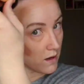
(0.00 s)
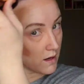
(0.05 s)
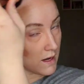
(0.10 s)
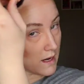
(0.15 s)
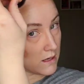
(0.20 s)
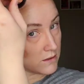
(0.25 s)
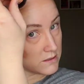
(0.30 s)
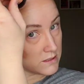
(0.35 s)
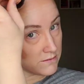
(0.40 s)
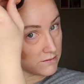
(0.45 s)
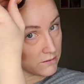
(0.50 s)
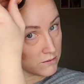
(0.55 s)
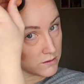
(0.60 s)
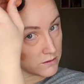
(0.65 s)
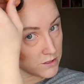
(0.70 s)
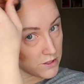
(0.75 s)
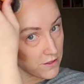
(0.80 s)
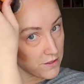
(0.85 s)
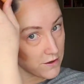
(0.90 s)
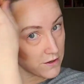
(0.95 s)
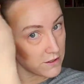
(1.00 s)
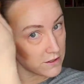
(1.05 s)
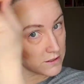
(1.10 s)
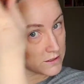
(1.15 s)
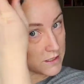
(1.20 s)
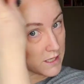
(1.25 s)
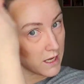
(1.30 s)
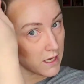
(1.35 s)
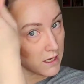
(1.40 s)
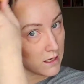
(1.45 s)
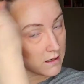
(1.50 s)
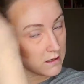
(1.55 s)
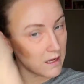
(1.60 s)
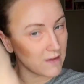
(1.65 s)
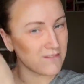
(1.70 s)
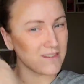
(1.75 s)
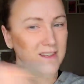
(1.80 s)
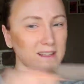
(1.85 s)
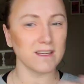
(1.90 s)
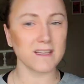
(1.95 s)
How's everyone's Thursday? I
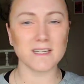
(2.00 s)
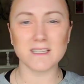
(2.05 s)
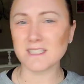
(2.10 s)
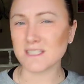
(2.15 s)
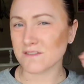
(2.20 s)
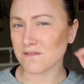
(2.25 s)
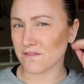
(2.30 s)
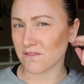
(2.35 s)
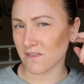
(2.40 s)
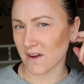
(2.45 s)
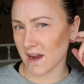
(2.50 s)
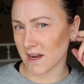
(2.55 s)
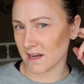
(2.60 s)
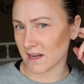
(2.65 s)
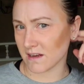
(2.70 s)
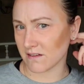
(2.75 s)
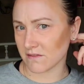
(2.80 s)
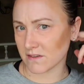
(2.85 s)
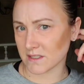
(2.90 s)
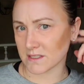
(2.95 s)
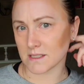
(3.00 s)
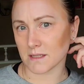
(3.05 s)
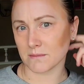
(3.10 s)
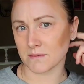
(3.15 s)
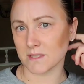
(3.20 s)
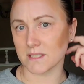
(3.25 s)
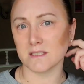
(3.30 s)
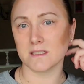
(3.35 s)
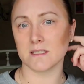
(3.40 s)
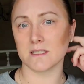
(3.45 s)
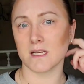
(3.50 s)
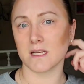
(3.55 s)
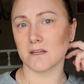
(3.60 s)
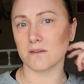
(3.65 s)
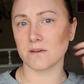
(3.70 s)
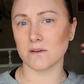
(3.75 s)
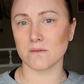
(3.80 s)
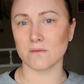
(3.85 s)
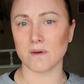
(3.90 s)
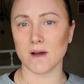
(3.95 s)
feel like it's Friday for some reason. I don't
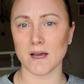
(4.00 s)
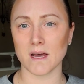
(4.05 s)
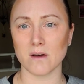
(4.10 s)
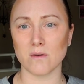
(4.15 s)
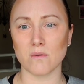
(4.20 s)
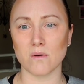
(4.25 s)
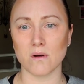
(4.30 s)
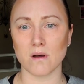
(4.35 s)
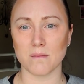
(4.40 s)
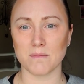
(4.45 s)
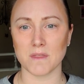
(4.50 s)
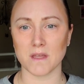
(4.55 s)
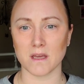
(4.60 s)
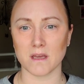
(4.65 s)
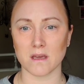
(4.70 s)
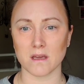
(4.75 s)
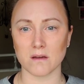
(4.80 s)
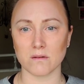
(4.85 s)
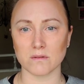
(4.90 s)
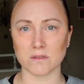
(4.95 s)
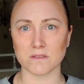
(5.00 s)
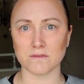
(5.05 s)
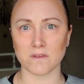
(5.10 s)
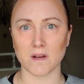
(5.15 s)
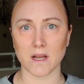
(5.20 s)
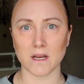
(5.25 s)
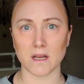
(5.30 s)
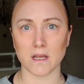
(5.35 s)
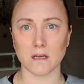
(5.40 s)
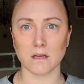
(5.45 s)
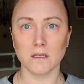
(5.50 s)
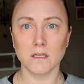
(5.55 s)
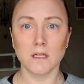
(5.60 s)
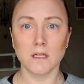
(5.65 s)
know why I woke up thinking it was Friday.